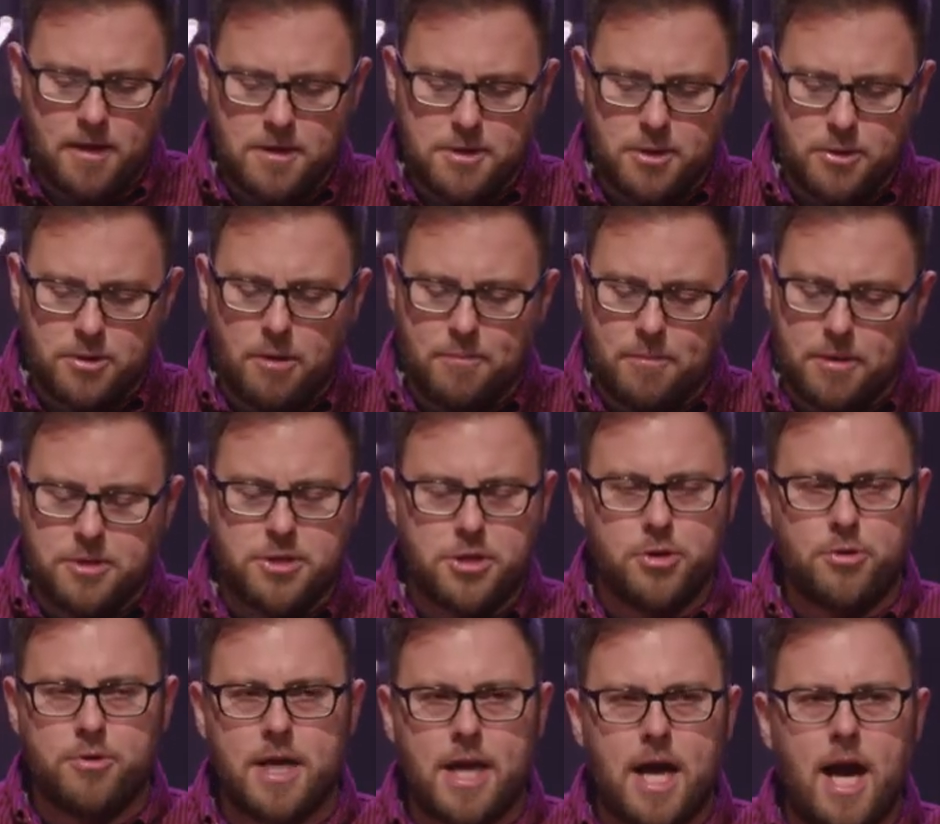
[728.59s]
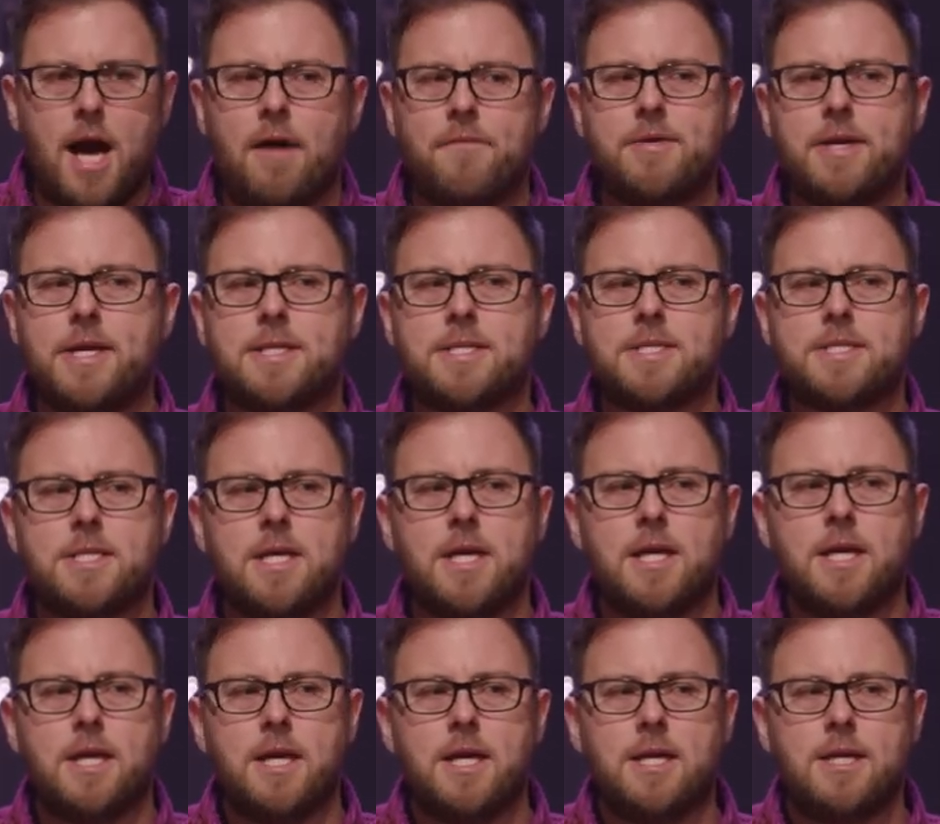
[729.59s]
So, number two, the obvious
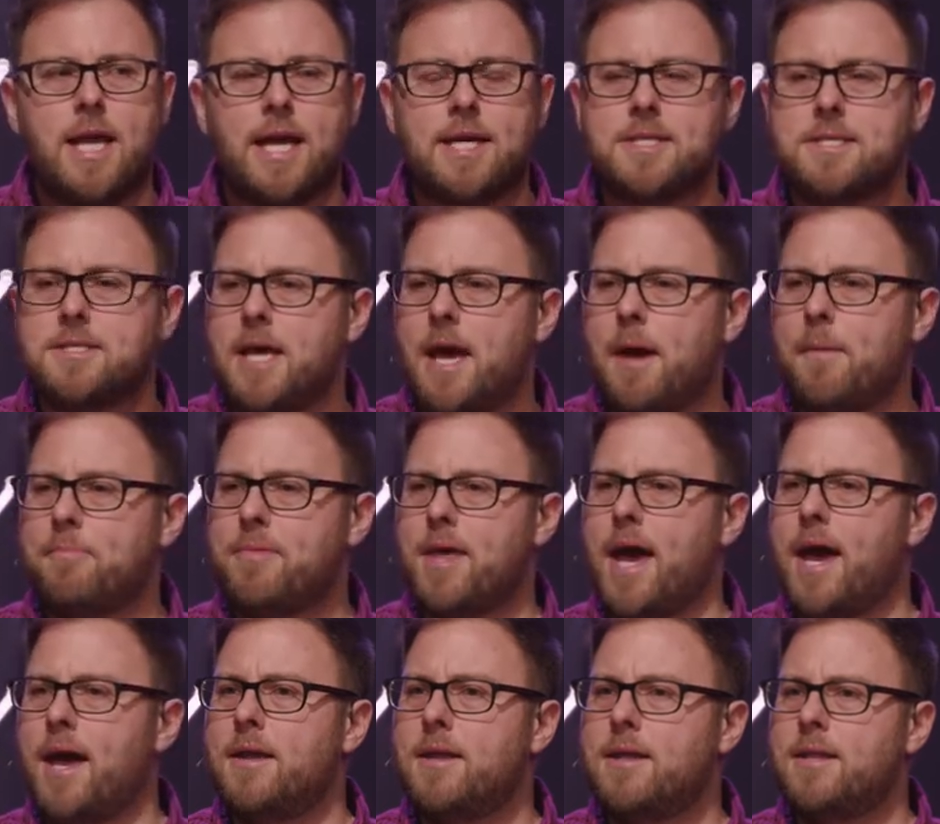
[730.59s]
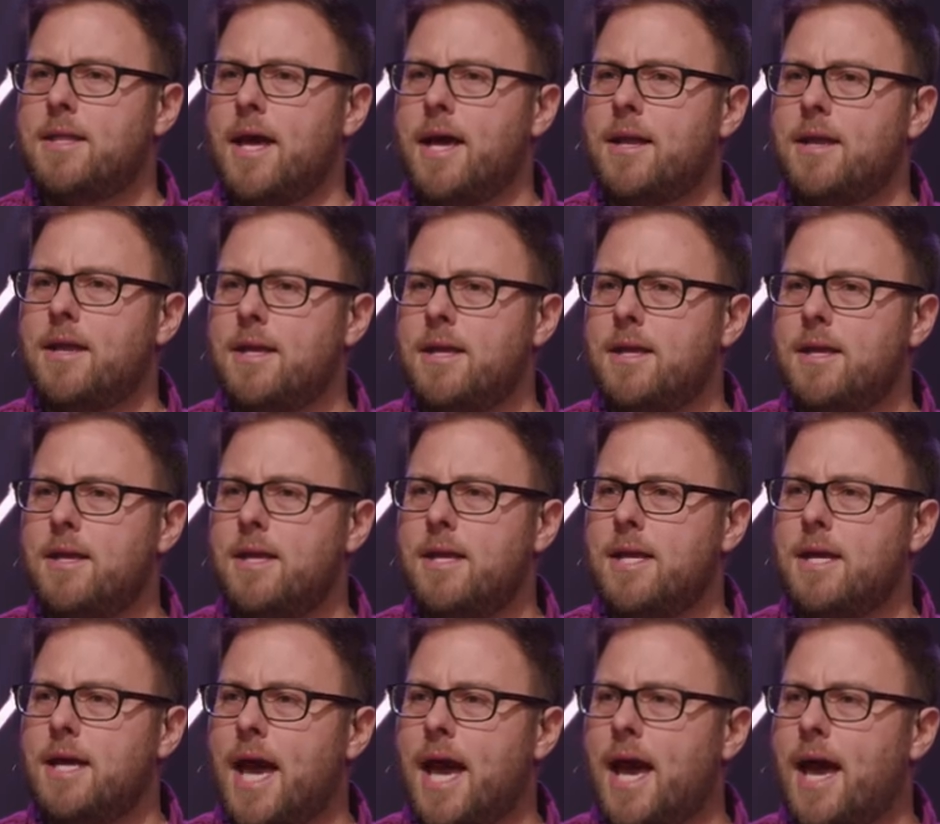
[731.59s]
next step that, that
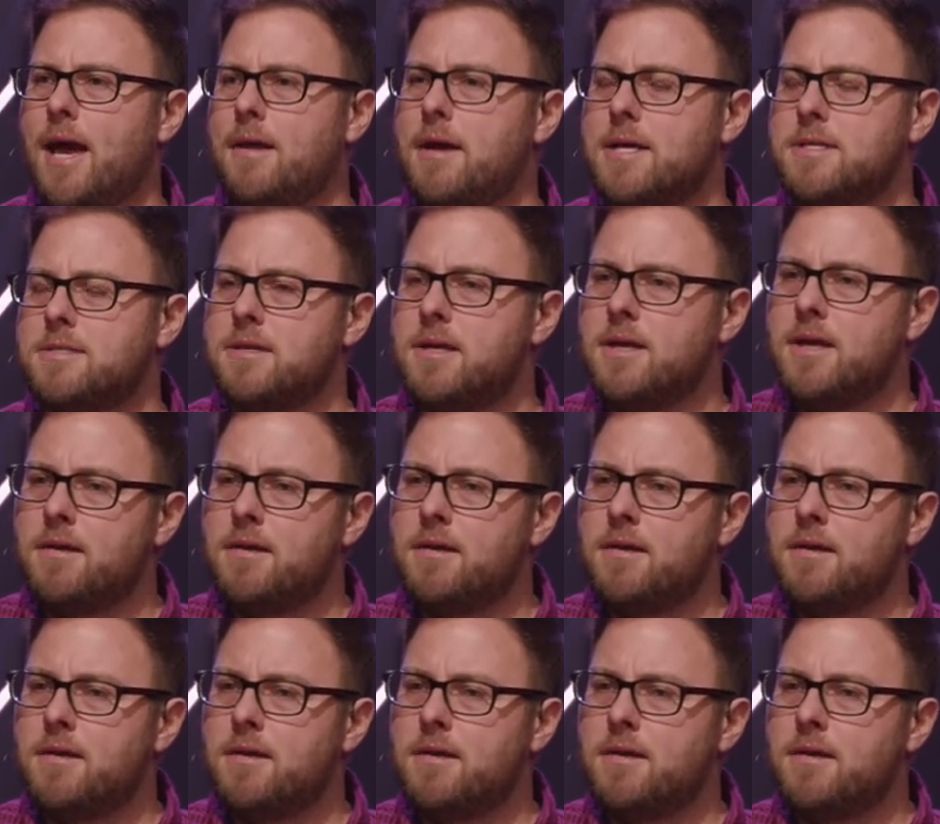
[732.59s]
he had, because